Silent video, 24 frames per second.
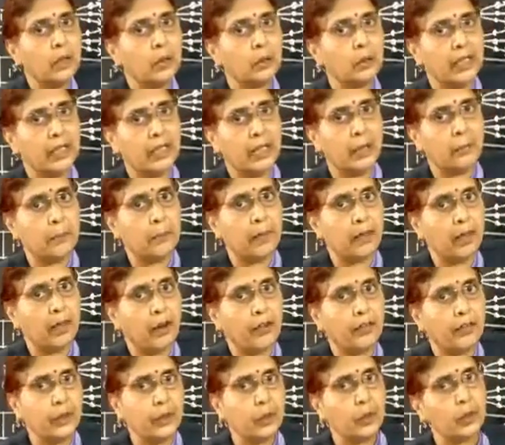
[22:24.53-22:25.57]
to the number
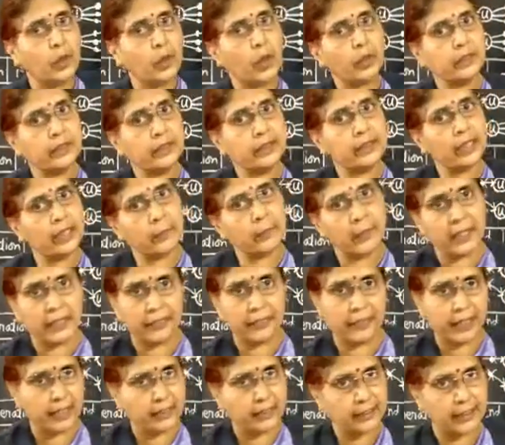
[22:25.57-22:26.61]
of neutrons in the
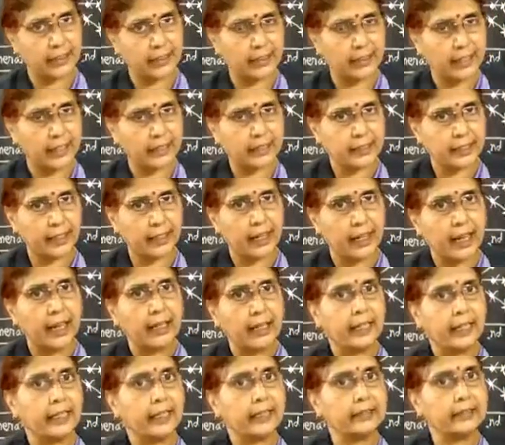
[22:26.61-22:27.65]
previous generation.
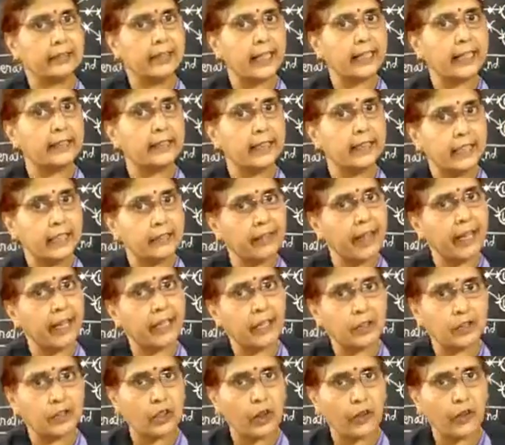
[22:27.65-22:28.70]
Let us take 3
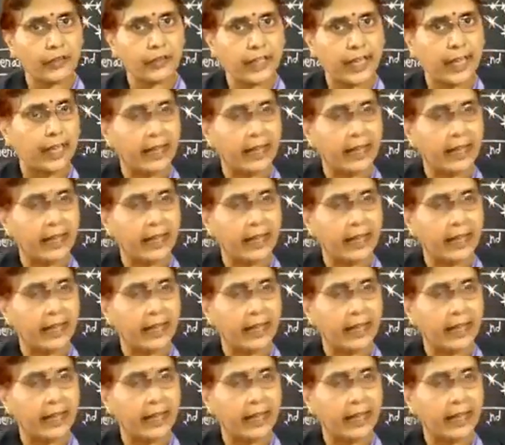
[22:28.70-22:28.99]
values of